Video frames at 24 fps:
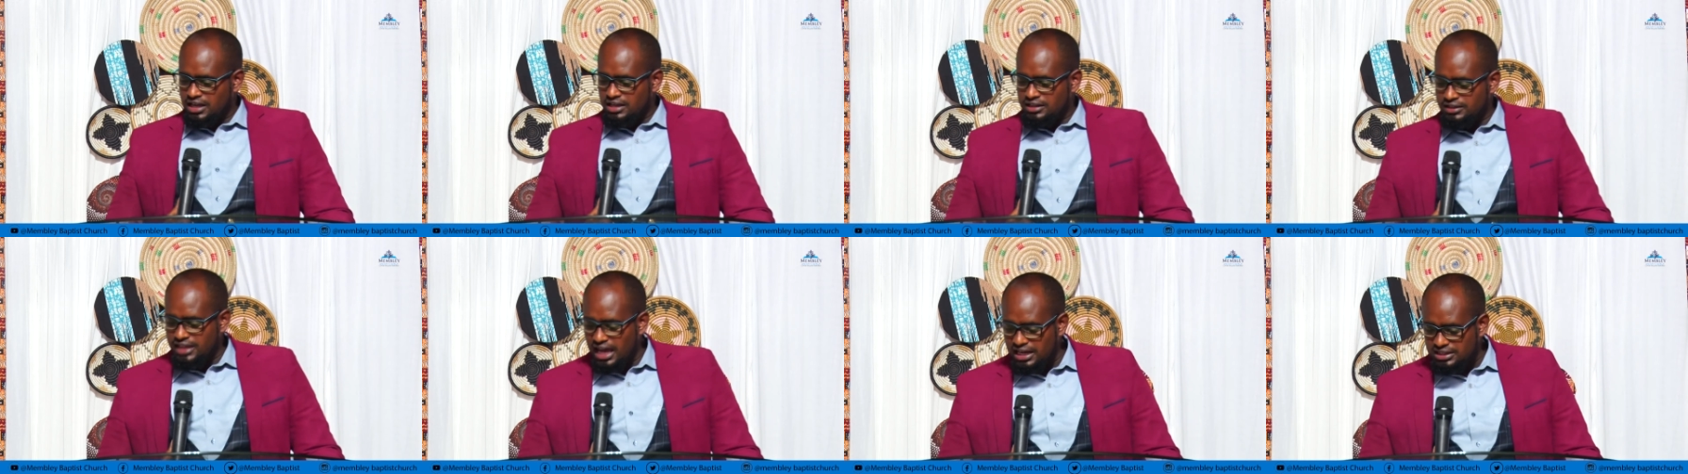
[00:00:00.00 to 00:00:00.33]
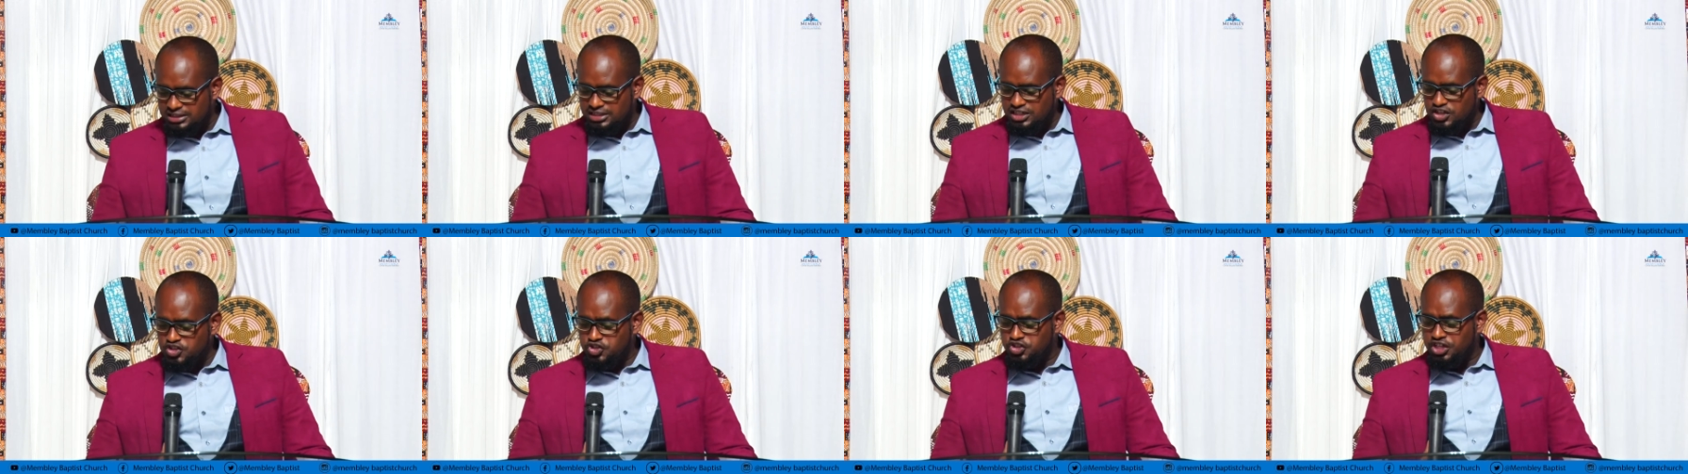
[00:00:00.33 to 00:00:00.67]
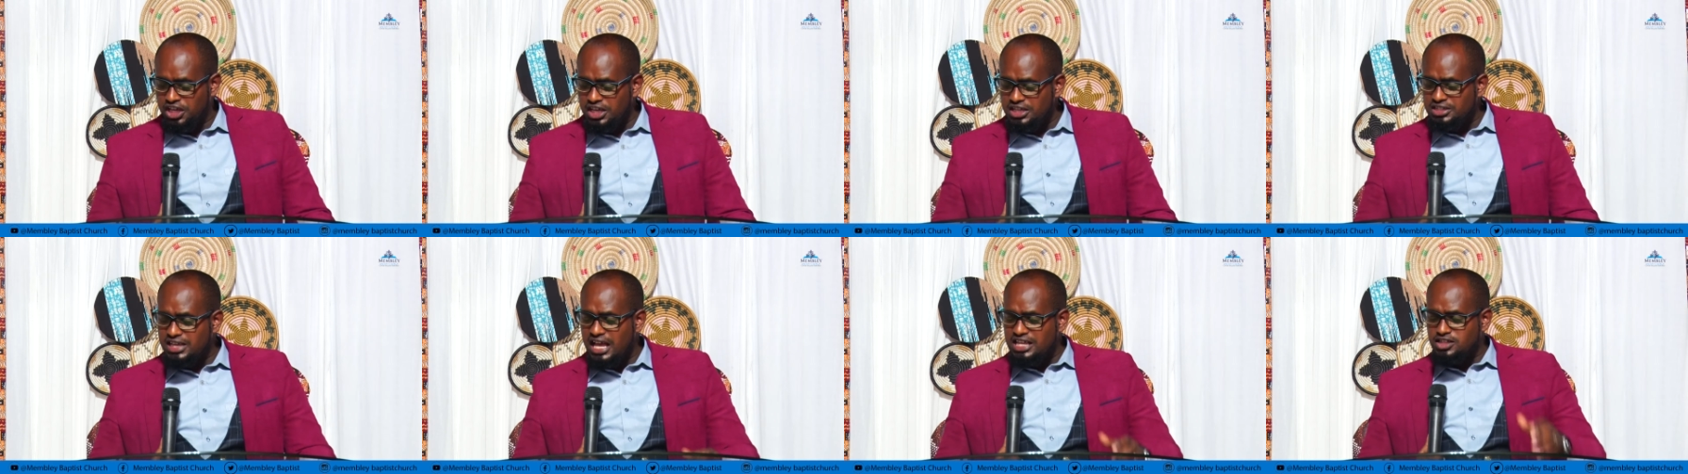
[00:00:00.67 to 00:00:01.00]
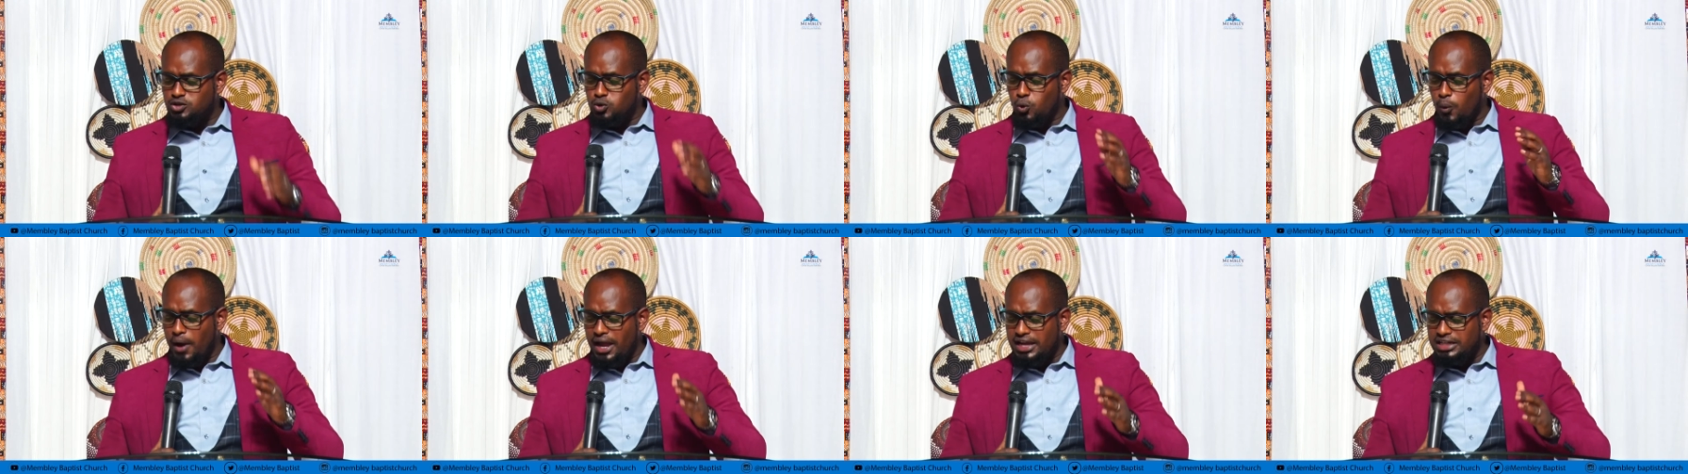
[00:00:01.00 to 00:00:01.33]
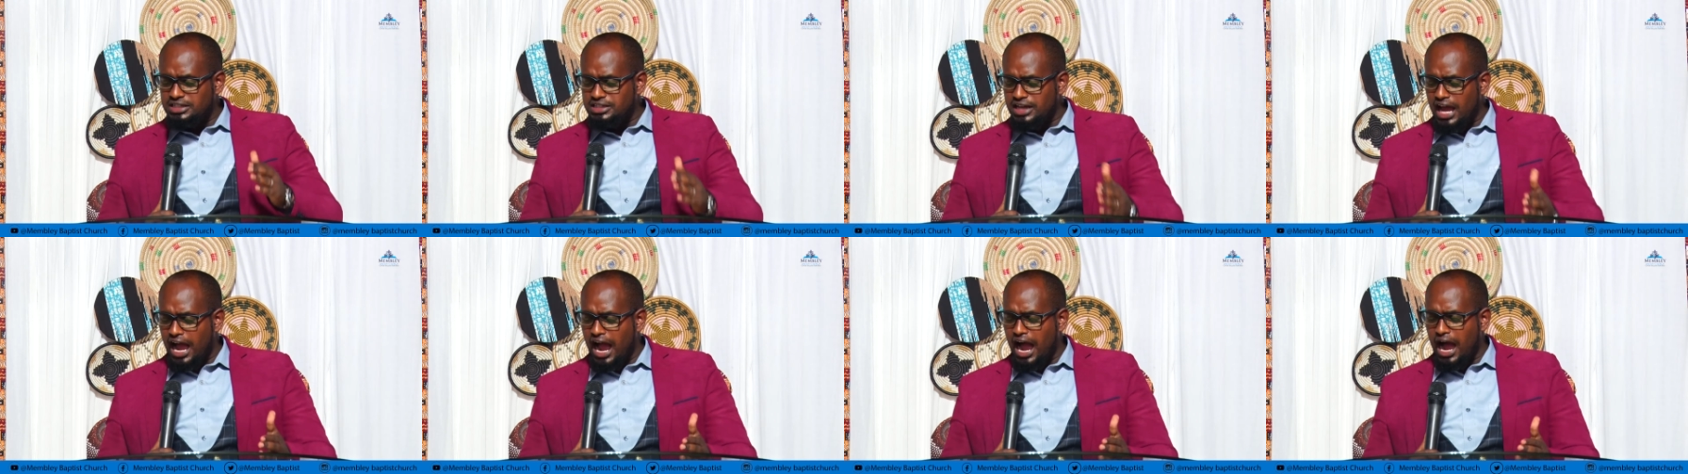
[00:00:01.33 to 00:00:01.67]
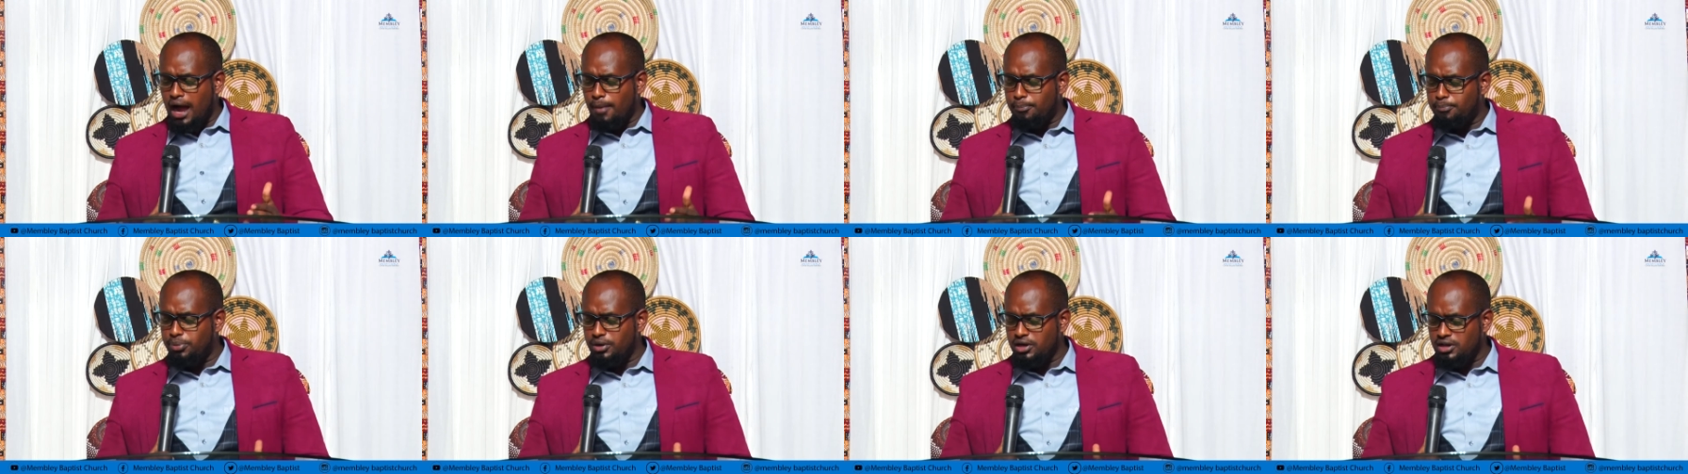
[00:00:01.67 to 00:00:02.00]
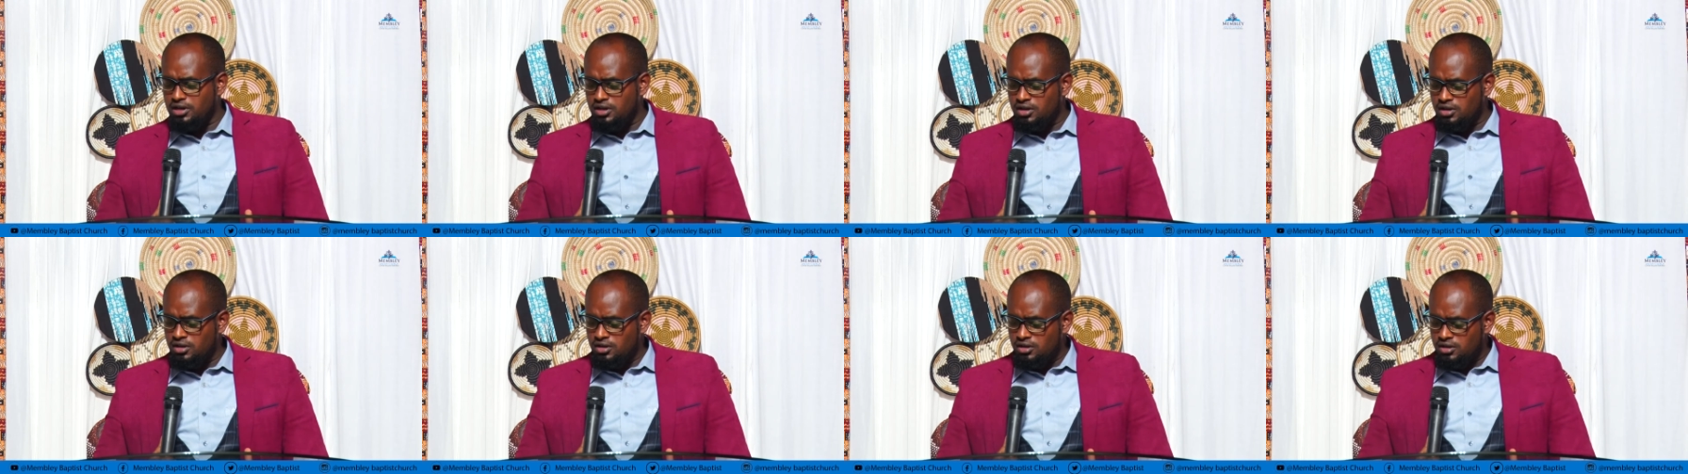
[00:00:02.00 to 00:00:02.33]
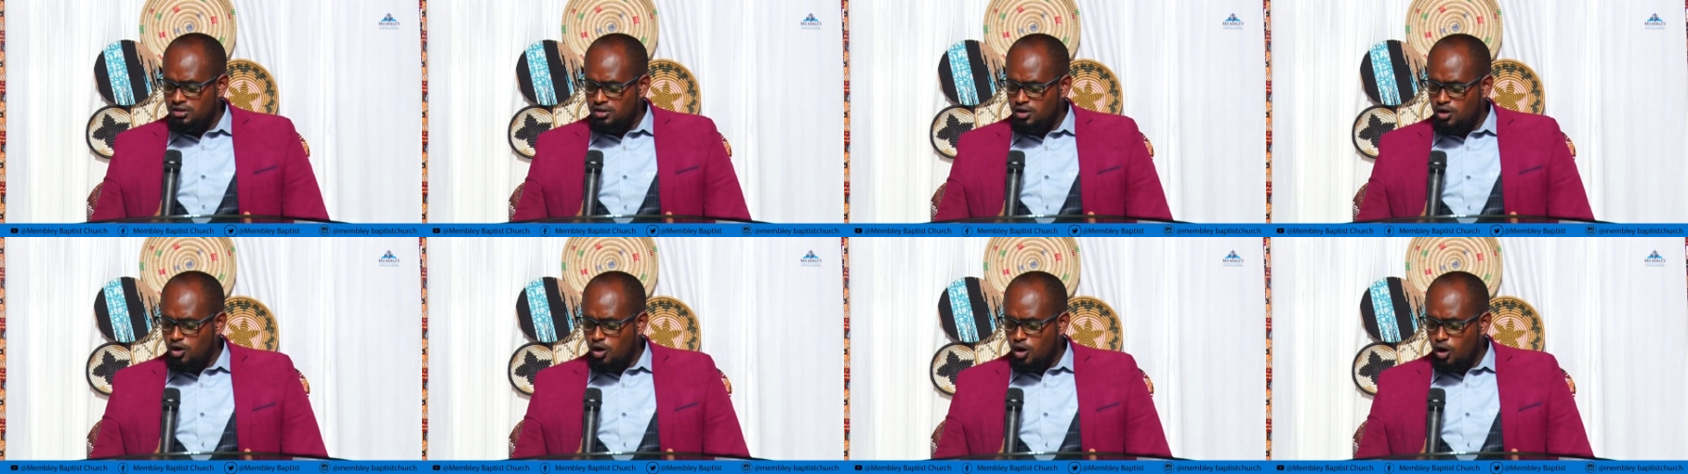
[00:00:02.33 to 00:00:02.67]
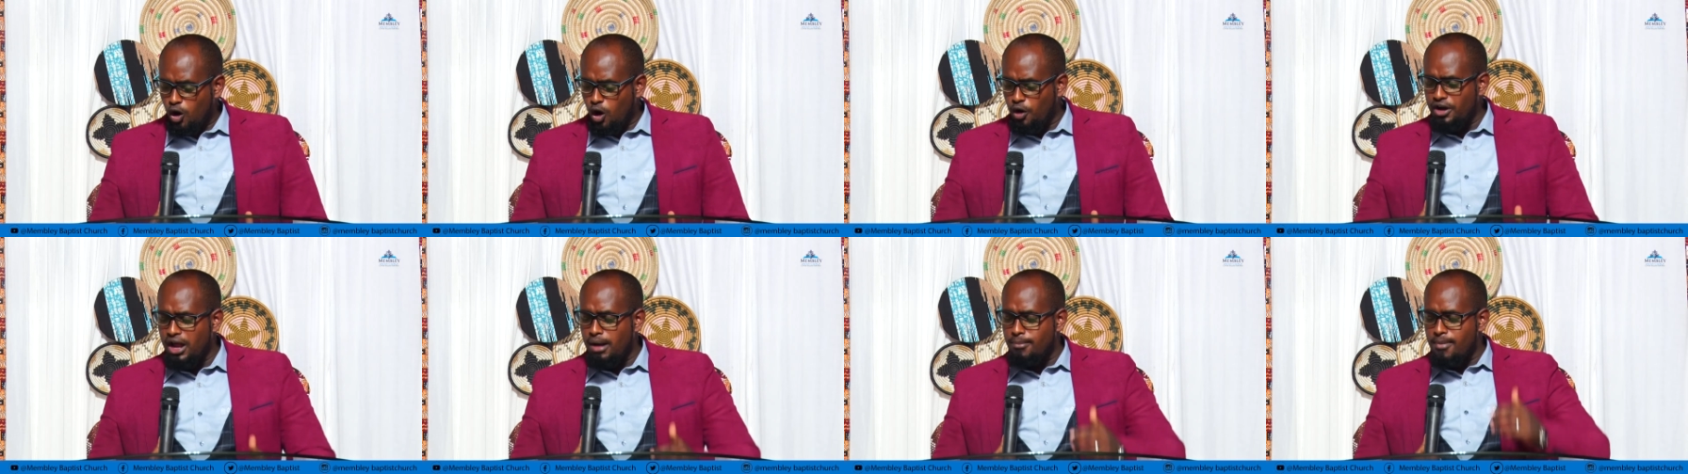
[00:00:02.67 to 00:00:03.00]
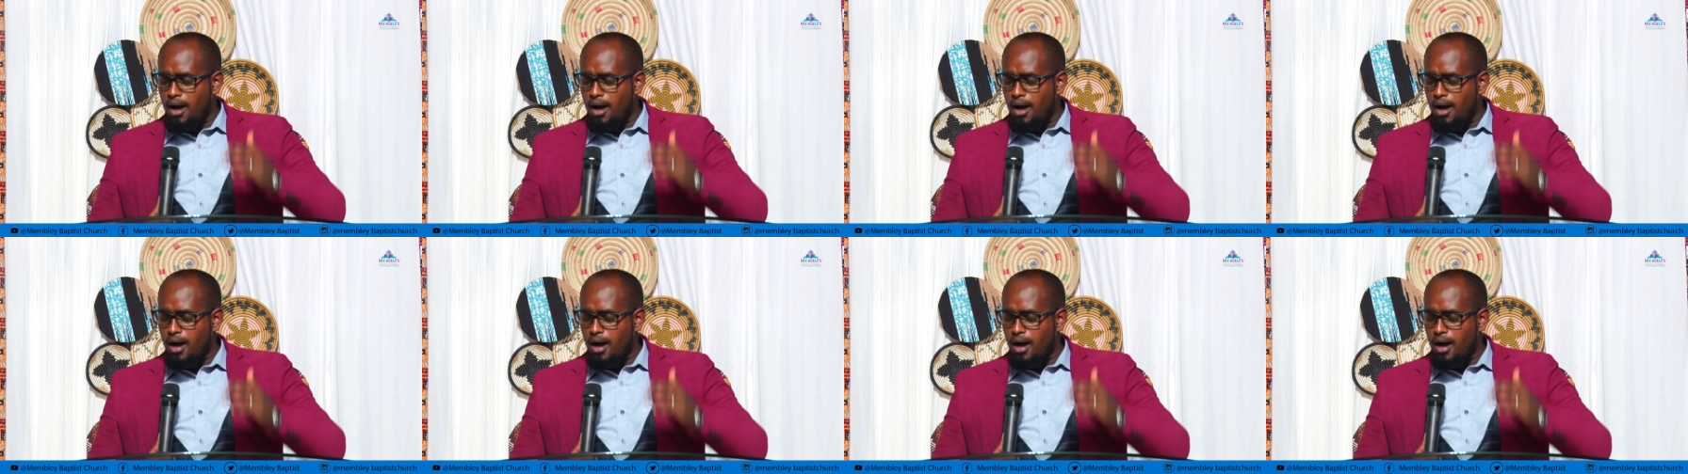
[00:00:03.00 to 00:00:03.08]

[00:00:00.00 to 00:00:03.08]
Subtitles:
that Jesus went up on a